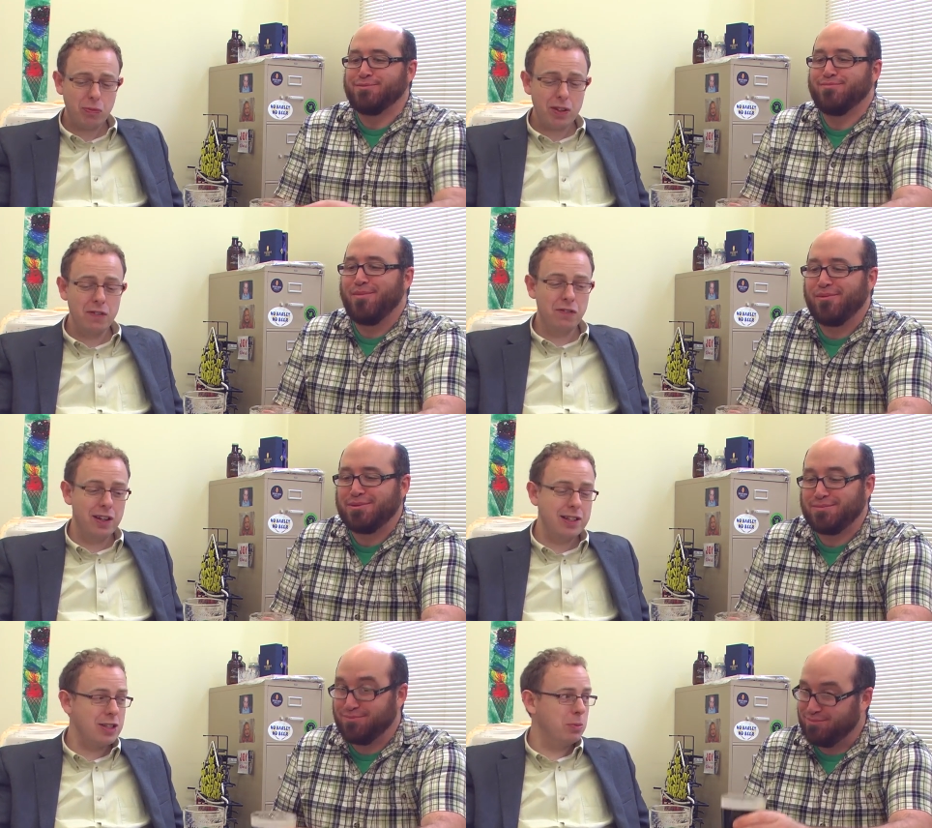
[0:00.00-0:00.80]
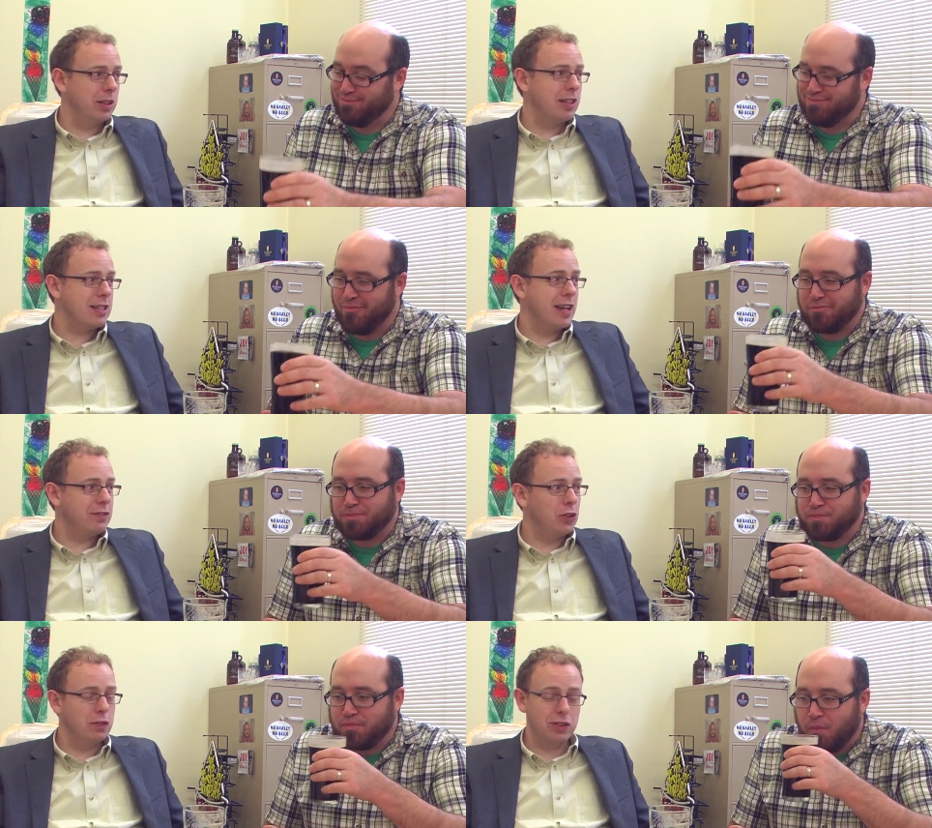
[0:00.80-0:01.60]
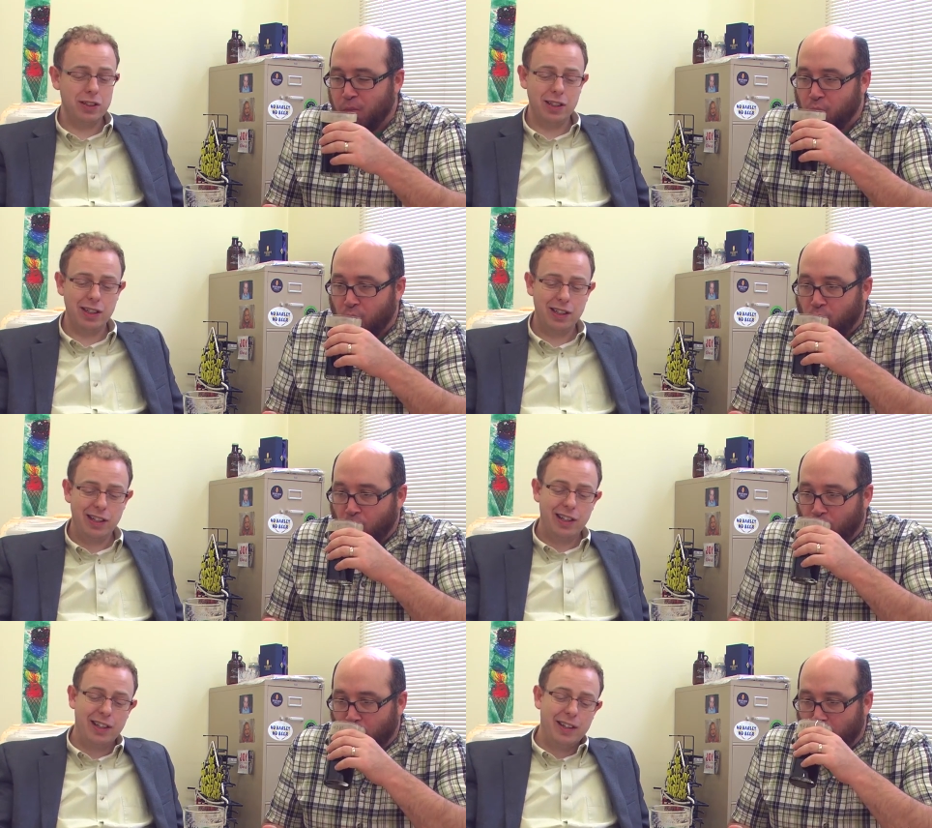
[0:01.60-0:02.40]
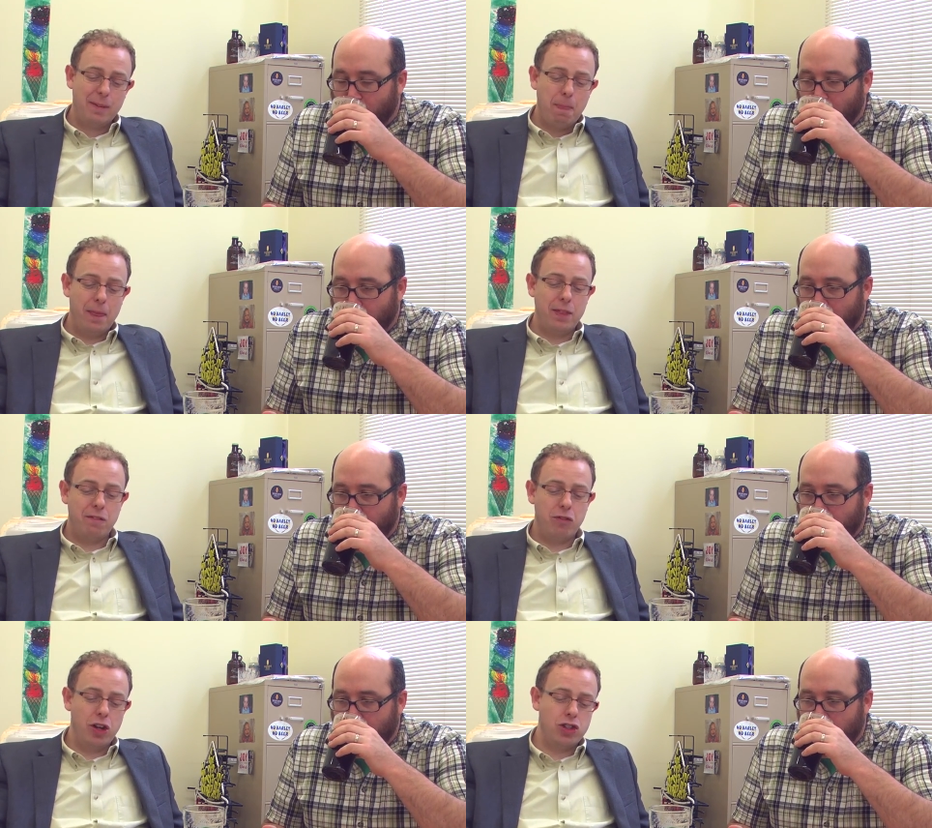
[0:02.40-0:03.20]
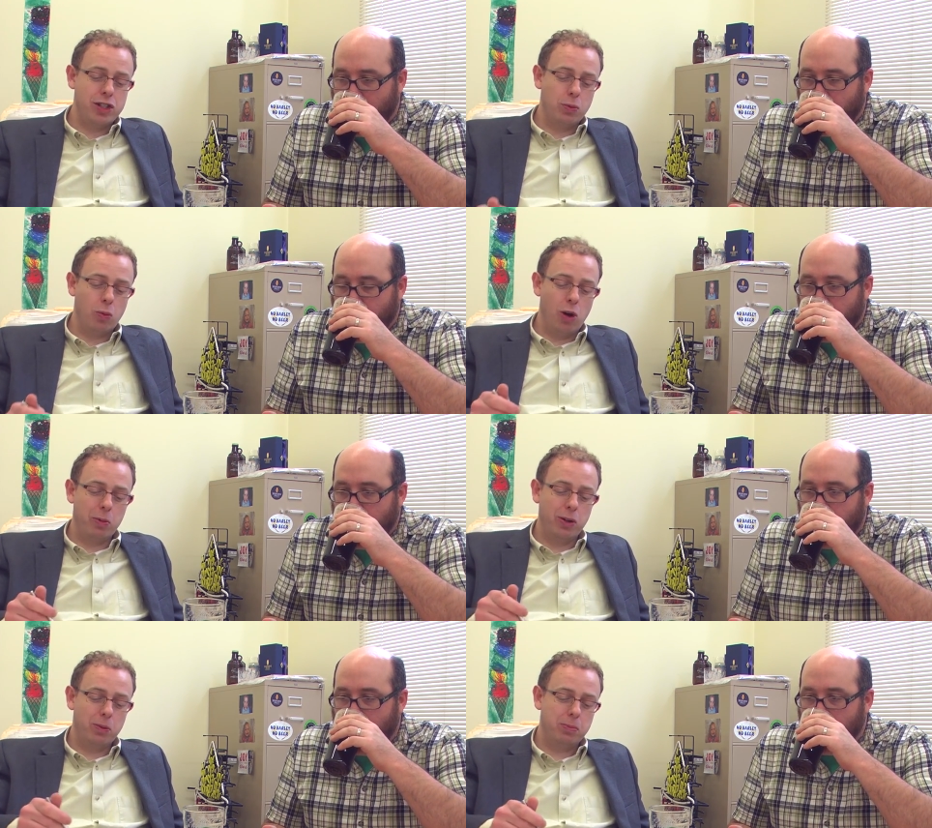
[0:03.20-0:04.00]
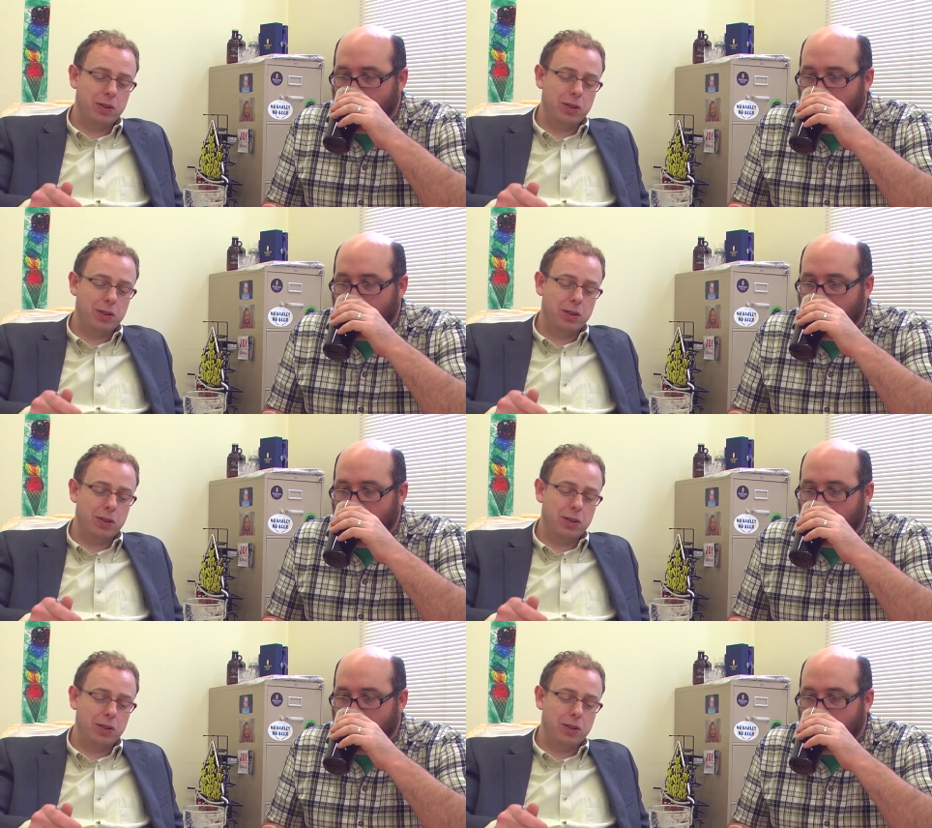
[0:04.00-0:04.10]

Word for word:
Speaker 1: find some of this left over in the in the fridge and you're warming up.